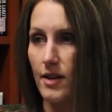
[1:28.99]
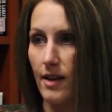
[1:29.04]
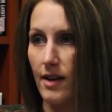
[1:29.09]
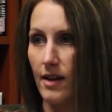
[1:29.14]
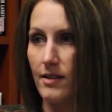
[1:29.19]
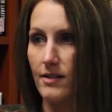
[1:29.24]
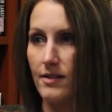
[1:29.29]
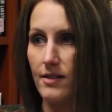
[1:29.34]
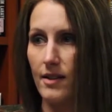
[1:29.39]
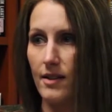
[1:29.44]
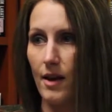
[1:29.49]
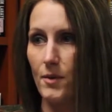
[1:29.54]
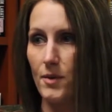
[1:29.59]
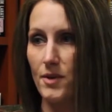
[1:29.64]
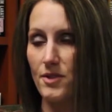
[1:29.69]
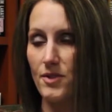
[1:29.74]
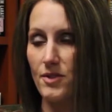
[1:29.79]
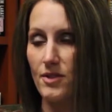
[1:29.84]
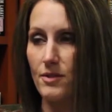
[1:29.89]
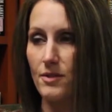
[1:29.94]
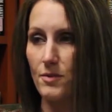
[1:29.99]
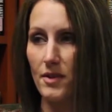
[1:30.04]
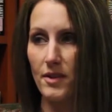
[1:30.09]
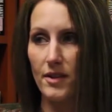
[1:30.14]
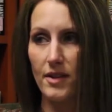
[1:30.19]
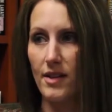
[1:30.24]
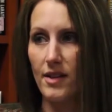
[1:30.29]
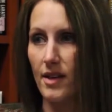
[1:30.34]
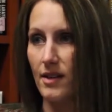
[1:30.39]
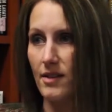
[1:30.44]
kids, and that was just
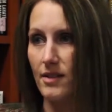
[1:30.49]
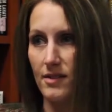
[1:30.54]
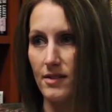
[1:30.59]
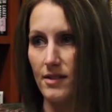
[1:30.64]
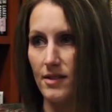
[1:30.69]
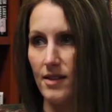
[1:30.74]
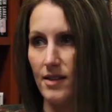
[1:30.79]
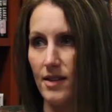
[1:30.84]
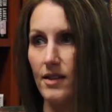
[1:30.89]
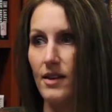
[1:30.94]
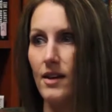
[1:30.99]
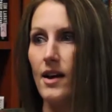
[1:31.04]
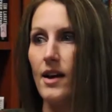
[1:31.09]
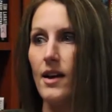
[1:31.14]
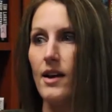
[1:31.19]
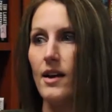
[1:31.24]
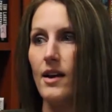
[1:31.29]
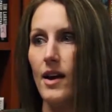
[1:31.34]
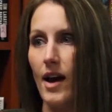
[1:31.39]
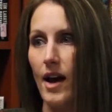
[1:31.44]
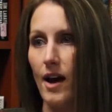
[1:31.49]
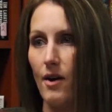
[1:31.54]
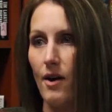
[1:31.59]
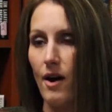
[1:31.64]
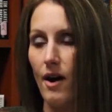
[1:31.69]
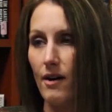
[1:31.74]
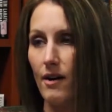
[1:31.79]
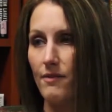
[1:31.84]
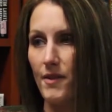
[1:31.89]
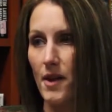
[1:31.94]
really neat to see how
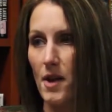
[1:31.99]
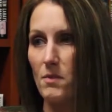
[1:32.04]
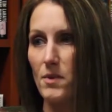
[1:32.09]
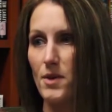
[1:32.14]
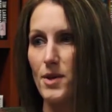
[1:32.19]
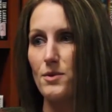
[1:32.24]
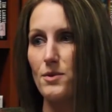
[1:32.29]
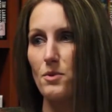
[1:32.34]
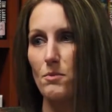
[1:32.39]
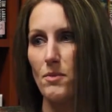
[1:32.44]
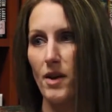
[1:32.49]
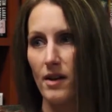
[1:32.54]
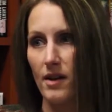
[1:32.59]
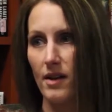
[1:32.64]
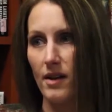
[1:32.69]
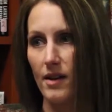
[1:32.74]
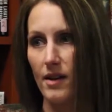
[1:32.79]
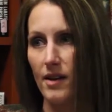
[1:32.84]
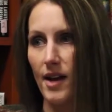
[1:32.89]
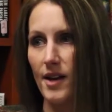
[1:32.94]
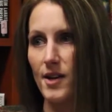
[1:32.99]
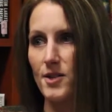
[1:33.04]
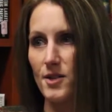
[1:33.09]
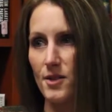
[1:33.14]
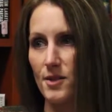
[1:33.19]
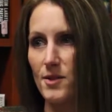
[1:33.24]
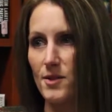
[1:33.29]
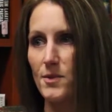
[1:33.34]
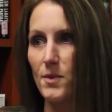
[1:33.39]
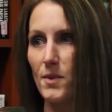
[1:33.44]
our families were making
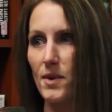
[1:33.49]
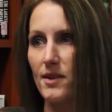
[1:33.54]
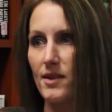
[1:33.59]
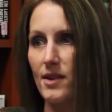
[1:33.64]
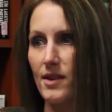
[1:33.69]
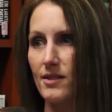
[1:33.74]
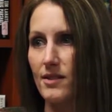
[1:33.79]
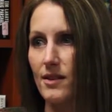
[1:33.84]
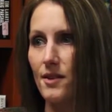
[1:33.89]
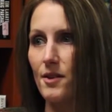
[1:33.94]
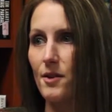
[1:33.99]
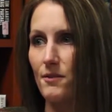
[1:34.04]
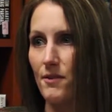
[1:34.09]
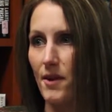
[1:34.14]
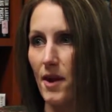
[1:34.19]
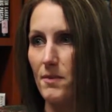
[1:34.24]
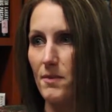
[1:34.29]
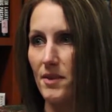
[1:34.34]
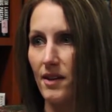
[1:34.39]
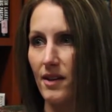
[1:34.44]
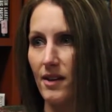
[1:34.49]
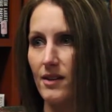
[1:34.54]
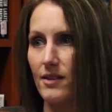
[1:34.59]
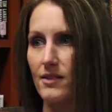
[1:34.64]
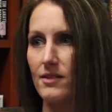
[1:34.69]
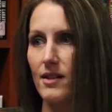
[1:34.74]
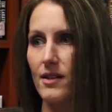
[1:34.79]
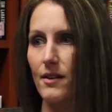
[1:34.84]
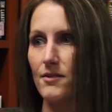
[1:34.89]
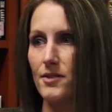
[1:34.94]
connections with these other
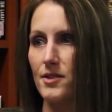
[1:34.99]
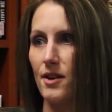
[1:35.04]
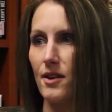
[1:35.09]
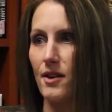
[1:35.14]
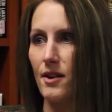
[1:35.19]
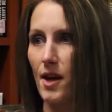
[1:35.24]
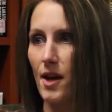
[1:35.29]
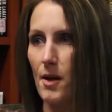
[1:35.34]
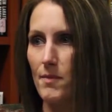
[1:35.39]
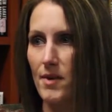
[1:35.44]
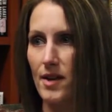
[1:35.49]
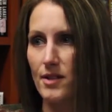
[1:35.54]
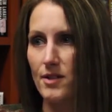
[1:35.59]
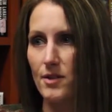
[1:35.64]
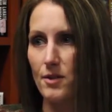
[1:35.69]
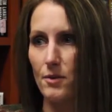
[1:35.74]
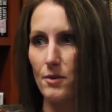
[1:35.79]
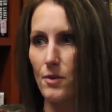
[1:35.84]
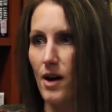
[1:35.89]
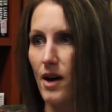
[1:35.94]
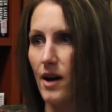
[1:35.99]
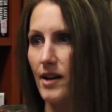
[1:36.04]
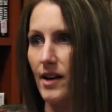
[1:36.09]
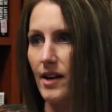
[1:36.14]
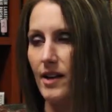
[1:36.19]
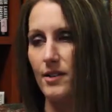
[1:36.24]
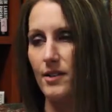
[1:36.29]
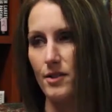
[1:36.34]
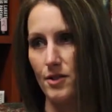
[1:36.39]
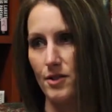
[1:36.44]
families. They've started coming to Awana
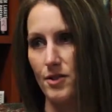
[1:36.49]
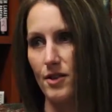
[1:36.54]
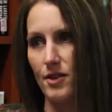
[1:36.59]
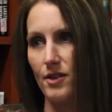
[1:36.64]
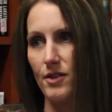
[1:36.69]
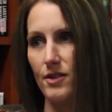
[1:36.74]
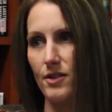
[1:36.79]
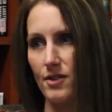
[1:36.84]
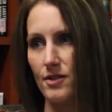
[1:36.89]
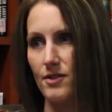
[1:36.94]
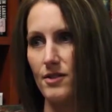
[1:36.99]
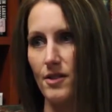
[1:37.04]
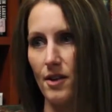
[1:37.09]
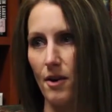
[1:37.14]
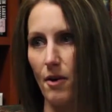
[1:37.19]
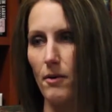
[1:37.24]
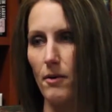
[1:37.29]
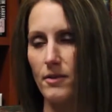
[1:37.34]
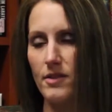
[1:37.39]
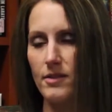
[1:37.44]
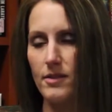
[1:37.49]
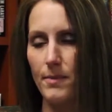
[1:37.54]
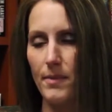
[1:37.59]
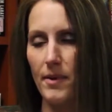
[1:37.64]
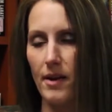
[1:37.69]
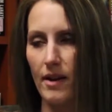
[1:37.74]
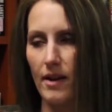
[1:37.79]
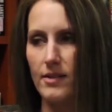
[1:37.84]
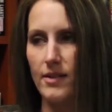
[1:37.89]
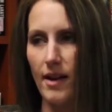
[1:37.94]
and to church, and so just been
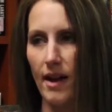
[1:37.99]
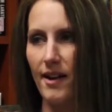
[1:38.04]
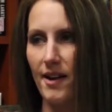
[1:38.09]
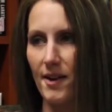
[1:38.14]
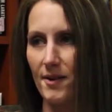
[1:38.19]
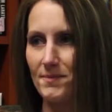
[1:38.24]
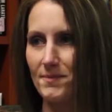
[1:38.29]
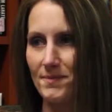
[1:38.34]
exciting.